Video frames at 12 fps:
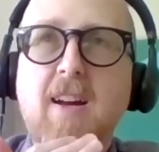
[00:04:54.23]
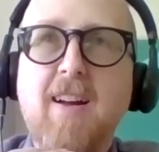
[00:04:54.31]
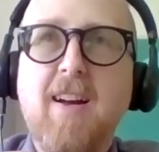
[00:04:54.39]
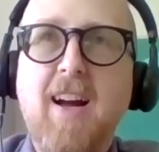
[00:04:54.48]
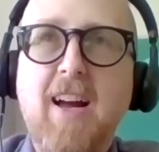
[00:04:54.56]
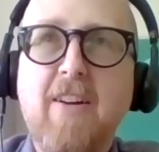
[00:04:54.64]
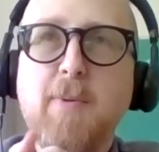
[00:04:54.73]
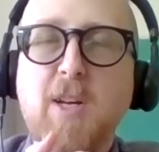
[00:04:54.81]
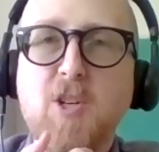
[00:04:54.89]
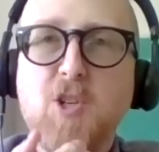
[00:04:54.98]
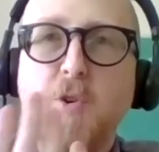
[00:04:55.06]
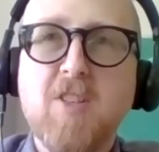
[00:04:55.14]
have to make
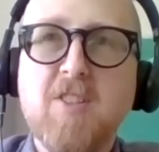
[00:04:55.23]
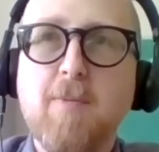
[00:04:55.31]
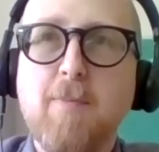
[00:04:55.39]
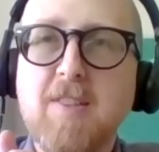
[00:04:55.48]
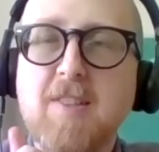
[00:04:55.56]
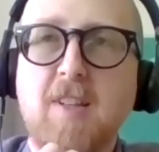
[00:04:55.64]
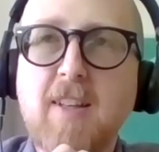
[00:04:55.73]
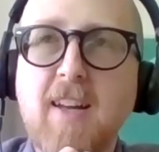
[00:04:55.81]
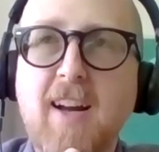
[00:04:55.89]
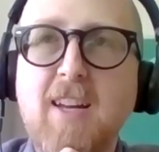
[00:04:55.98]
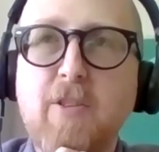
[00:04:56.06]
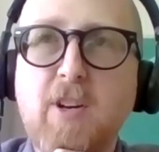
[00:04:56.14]
a choice there, basically.
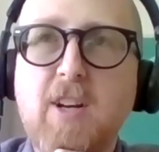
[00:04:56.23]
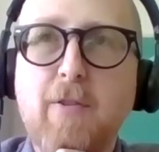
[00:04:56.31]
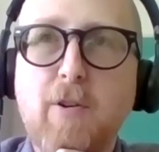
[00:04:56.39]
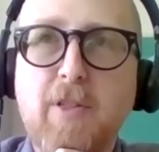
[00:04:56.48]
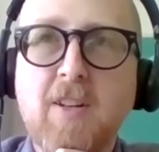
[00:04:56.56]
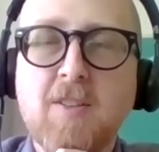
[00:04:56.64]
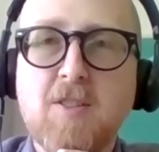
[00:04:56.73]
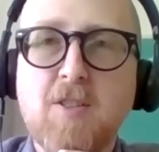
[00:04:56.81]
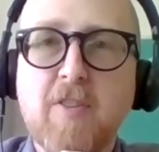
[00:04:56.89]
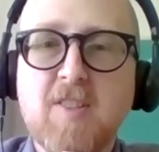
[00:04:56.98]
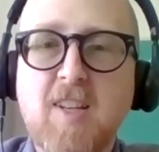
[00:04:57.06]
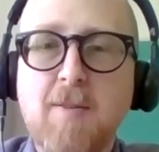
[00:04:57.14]
I either cover things to
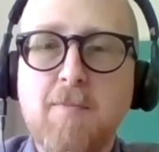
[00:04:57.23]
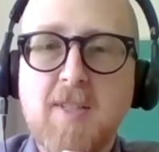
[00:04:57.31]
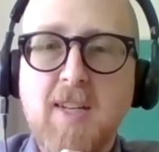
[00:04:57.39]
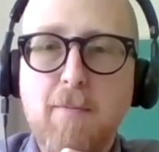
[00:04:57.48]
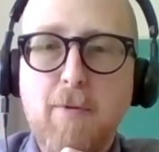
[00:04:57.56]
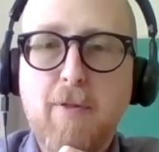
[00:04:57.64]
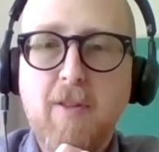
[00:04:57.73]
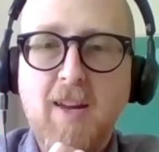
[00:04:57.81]
the same depth